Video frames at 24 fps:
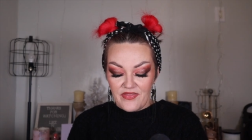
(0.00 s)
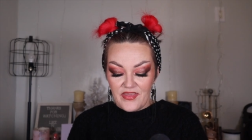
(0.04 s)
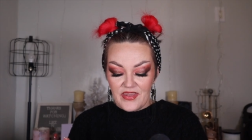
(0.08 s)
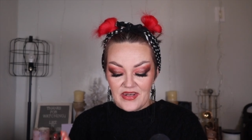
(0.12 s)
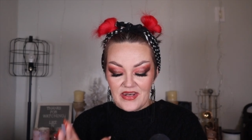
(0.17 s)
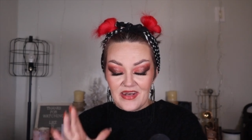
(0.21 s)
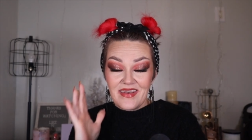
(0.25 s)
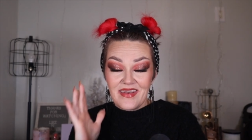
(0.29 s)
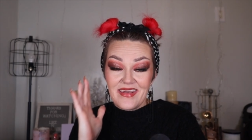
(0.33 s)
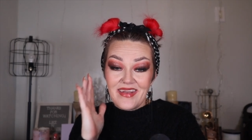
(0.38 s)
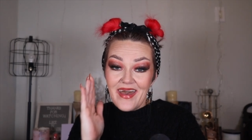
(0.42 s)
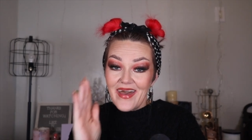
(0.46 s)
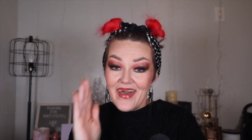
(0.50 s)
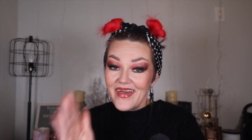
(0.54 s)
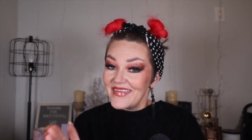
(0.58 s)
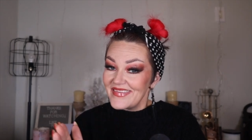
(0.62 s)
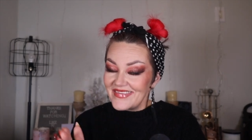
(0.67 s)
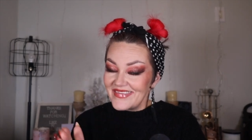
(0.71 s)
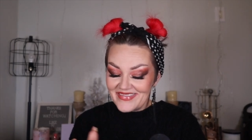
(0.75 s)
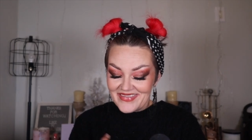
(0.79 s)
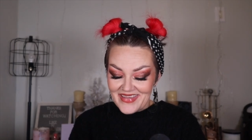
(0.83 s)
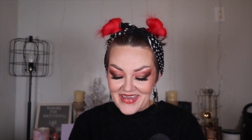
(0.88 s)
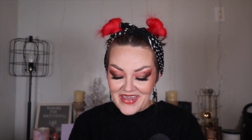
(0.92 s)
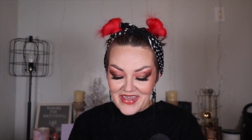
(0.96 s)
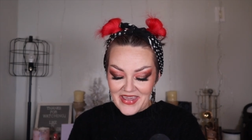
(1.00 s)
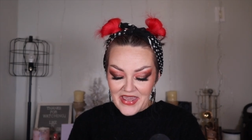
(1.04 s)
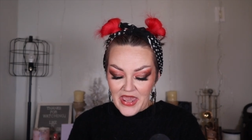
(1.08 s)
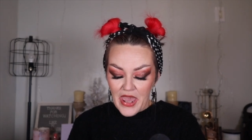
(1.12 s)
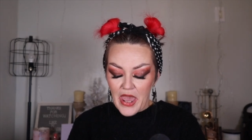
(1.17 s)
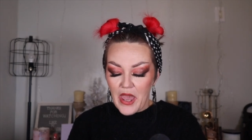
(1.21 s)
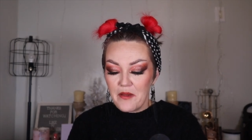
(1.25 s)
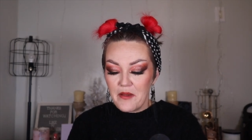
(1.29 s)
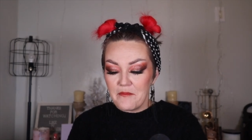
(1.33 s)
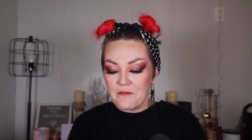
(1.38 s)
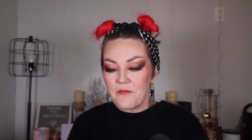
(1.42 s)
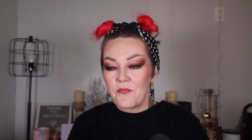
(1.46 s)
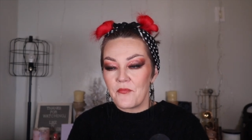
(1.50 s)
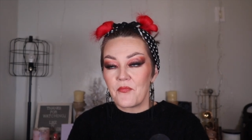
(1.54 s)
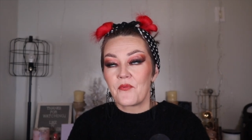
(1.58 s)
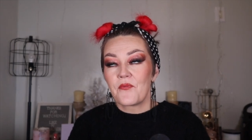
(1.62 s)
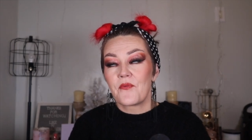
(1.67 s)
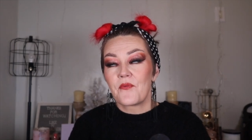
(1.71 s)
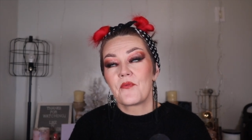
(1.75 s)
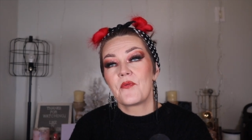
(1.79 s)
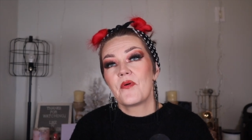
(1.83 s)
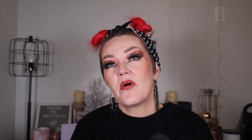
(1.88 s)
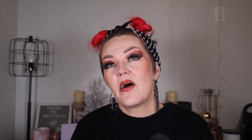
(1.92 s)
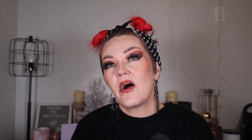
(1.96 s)
the next thing, and
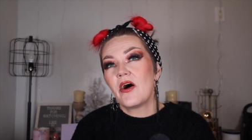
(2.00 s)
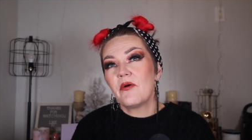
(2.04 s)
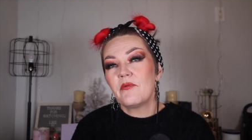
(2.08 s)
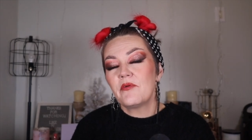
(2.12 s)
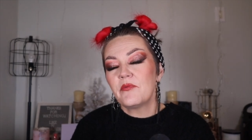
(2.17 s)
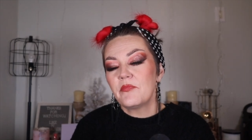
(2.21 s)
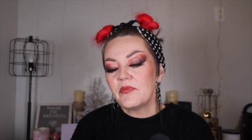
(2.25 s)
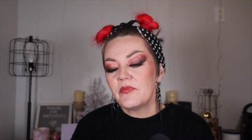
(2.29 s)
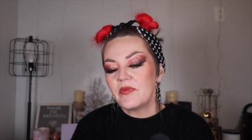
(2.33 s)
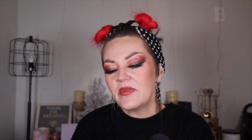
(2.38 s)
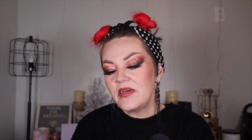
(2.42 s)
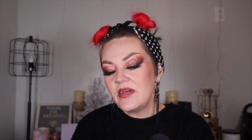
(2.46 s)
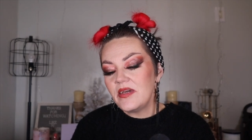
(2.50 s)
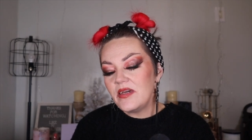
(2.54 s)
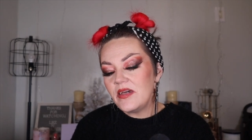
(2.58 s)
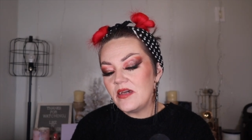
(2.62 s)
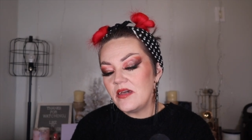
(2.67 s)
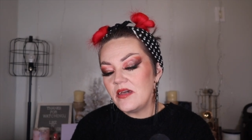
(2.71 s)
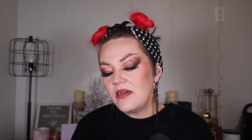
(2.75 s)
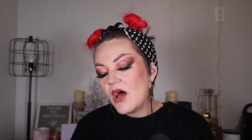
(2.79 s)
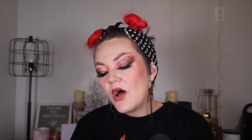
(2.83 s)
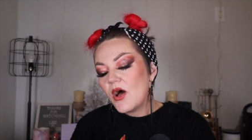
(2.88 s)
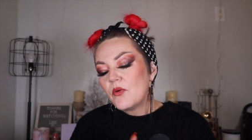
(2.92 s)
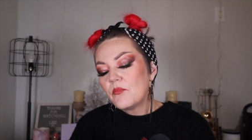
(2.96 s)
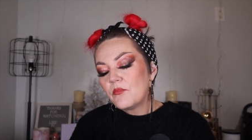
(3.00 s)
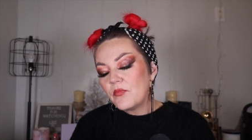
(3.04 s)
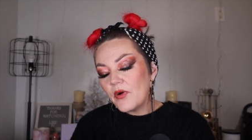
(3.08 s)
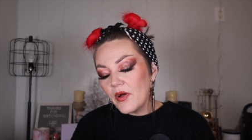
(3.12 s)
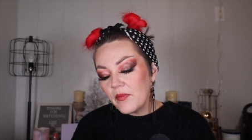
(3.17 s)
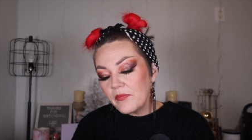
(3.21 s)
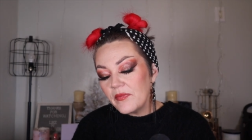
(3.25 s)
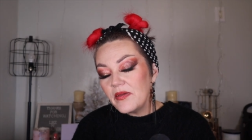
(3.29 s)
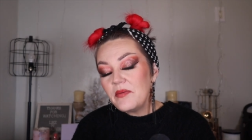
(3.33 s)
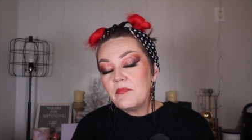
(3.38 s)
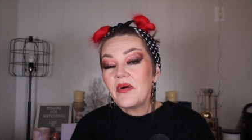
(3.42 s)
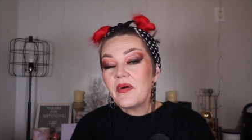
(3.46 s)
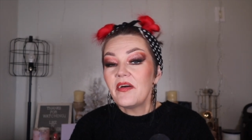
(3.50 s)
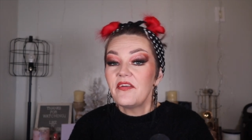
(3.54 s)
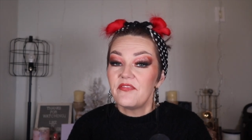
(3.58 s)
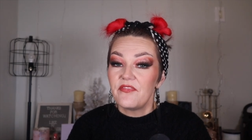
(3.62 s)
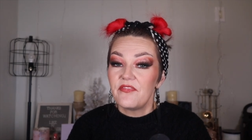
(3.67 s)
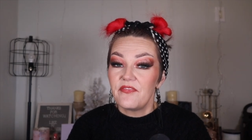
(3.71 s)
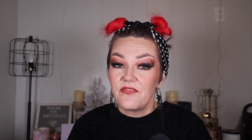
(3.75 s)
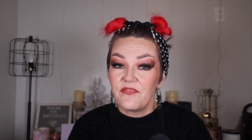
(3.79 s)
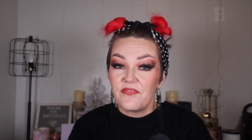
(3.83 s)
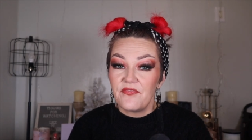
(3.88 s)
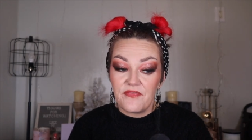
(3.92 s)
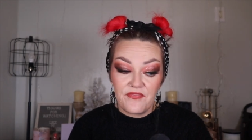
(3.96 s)
probably probably my
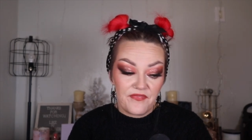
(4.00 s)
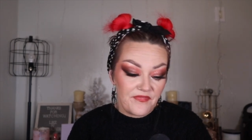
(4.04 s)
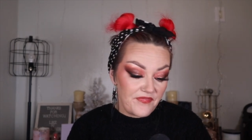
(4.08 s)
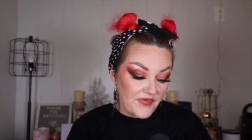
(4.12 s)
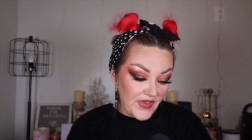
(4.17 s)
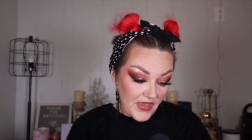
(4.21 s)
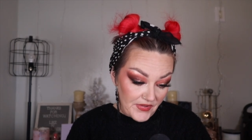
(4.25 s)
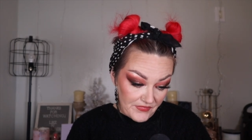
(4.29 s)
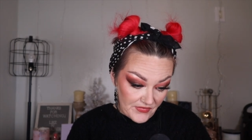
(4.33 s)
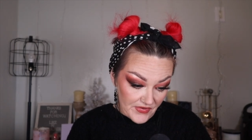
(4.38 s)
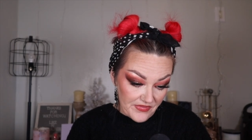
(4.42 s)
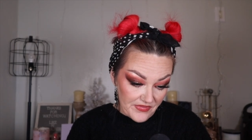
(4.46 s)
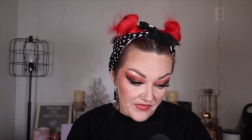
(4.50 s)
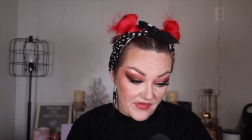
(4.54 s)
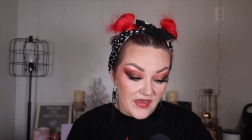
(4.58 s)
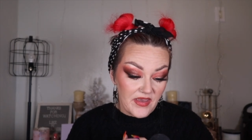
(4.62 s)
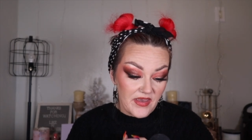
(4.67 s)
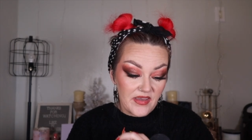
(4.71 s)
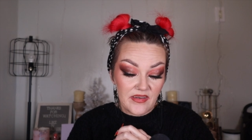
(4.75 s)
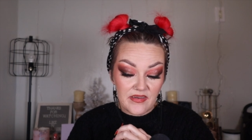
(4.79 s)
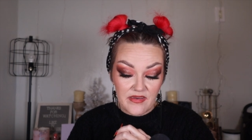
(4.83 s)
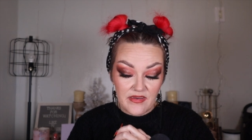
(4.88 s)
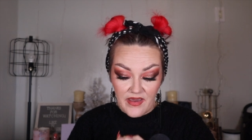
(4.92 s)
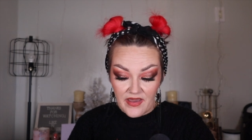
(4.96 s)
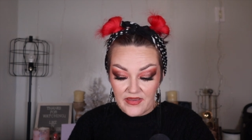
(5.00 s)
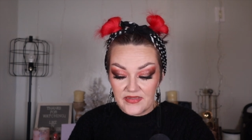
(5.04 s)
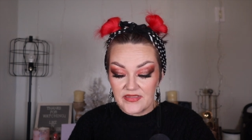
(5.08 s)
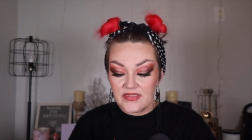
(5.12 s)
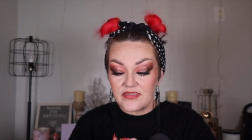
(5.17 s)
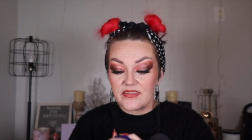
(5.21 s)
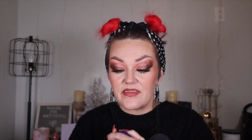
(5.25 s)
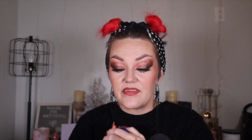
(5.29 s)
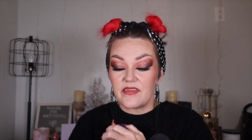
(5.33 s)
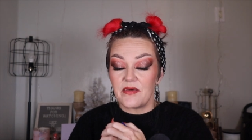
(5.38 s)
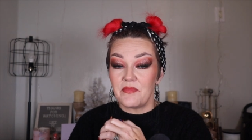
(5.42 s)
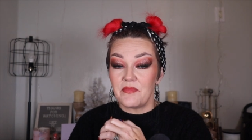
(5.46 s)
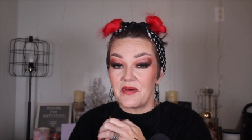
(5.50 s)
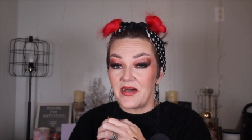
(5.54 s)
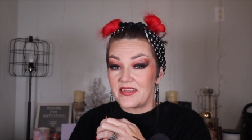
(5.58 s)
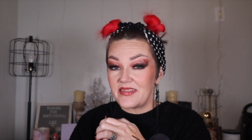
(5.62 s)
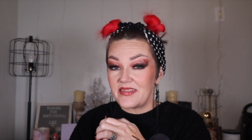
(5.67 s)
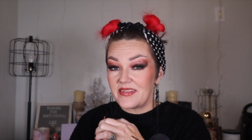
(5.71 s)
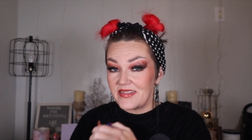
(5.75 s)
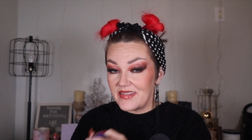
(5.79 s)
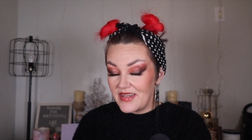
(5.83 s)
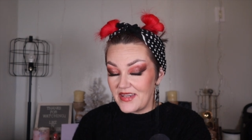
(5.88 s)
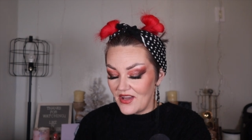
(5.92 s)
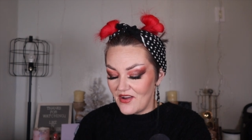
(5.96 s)
favorite thing next to the
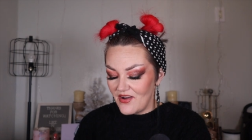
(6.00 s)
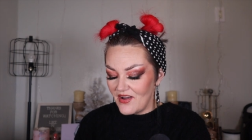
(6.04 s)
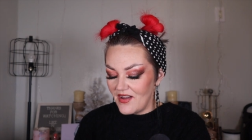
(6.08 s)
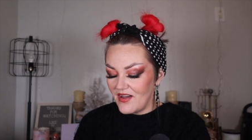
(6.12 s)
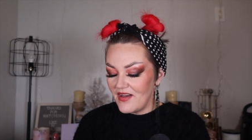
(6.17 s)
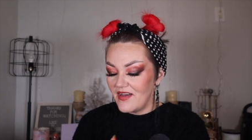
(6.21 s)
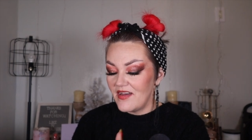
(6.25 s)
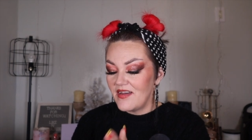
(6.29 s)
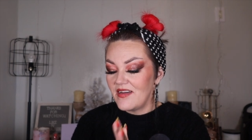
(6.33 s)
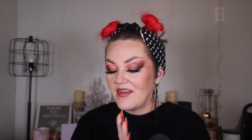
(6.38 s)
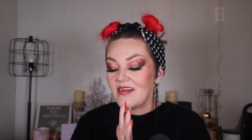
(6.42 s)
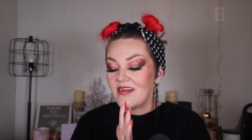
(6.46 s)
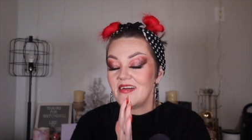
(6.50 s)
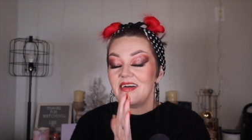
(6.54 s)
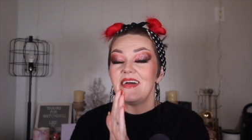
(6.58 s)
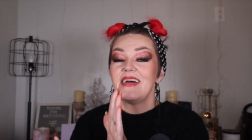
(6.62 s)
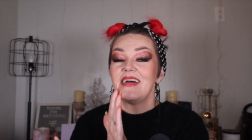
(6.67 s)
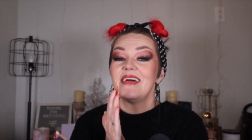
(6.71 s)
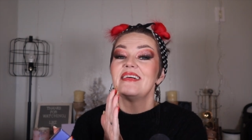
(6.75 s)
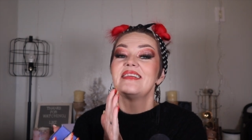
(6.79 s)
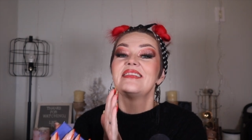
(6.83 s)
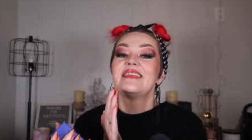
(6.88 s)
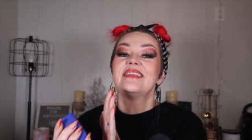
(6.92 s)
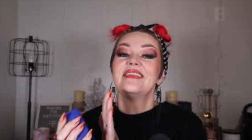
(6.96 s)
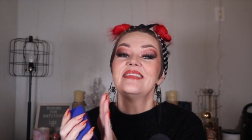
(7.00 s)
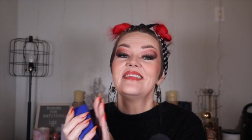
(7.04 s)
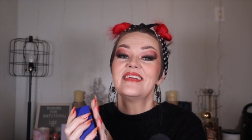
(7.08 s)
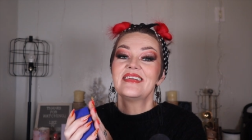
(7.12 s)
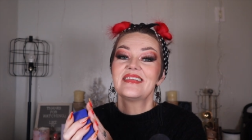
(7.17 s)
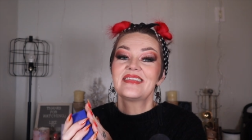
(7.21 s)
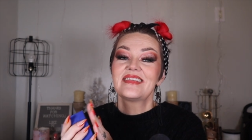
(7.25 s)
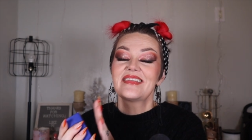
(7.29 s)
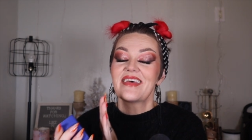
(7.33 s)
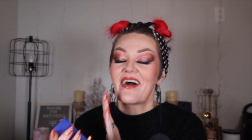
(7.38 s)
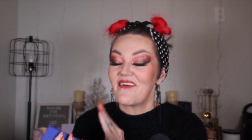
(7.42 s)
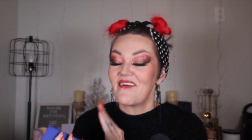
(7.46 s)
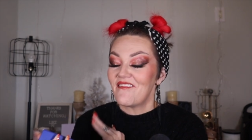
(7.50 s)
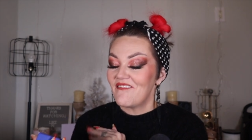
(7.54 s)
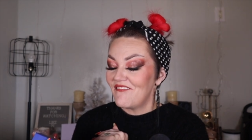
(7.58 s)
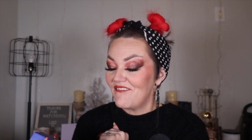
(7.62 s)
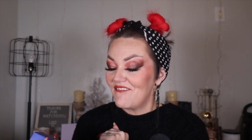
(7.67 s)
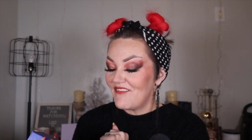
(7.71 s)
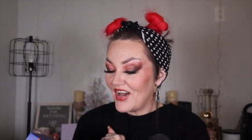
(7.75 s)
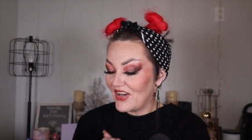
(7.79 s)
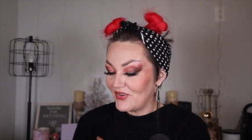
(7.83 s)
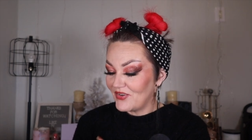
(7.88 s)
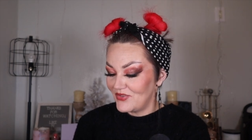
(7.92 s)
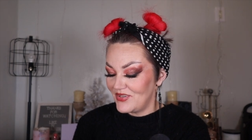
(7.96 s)
mascara, is this
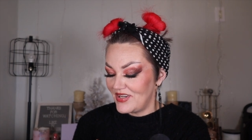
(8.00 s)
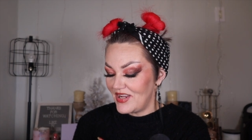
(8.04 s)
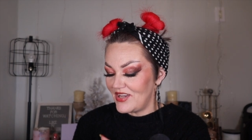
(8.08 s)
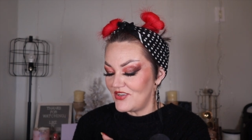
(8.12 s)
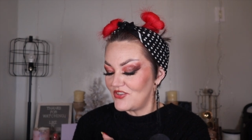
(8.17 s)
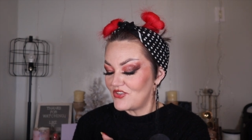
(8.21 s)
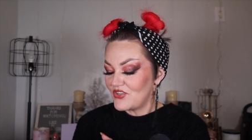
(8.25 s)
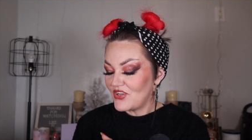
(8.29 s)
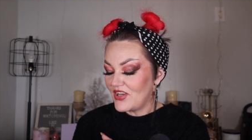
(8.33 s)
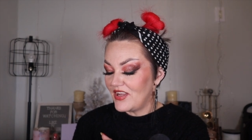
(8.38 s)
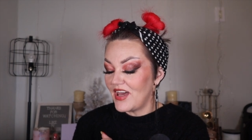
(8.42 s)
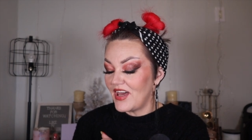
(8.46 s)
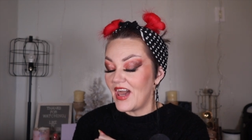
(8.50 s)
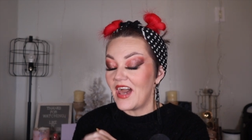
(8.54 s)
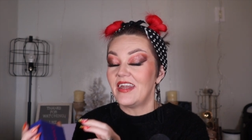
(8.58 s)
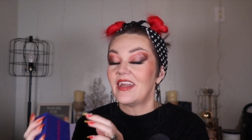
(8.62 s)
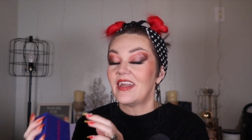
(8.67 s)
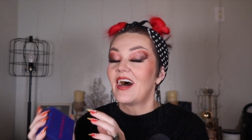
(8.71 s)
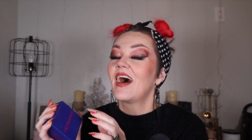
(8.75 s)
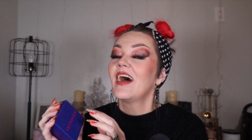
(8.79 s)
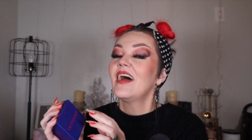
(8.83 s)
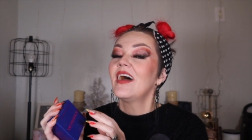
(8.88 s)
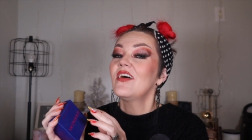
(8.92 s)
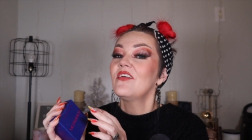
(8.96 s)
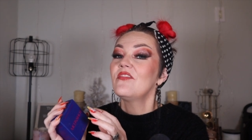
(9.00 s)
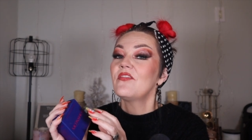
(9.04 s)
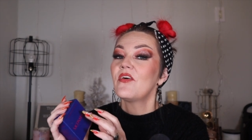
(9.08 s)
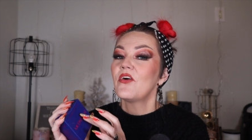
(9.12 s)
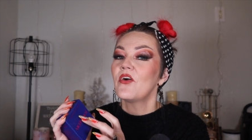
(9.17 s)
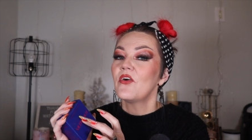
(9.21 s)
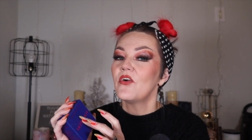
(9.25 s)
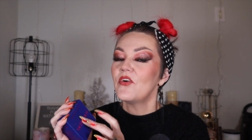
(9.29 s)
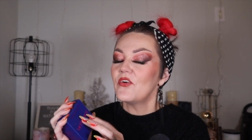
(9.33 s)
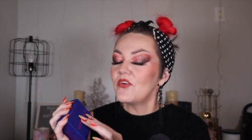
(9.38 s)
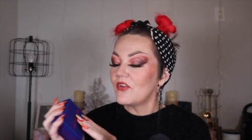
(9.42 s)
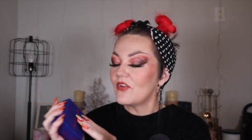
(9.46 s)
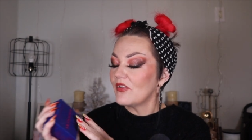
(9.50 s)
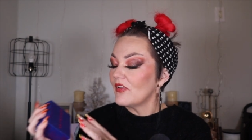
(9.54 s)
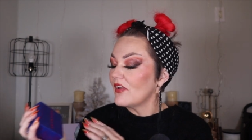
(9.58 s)
foundation. And I have heard a